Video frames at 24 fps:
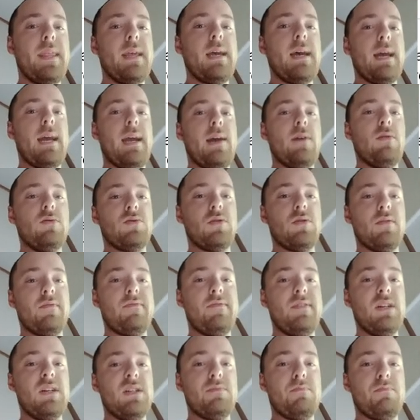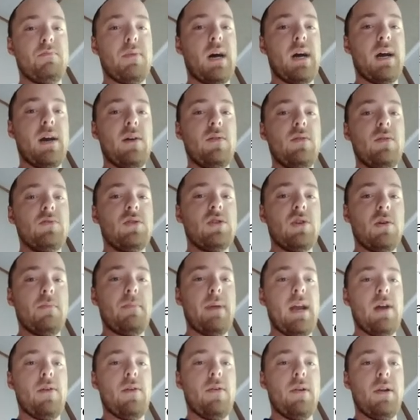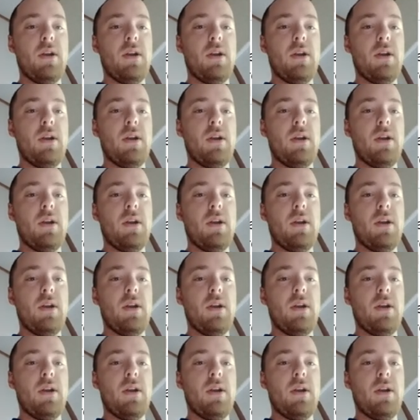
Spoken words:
He was refused bail to appear in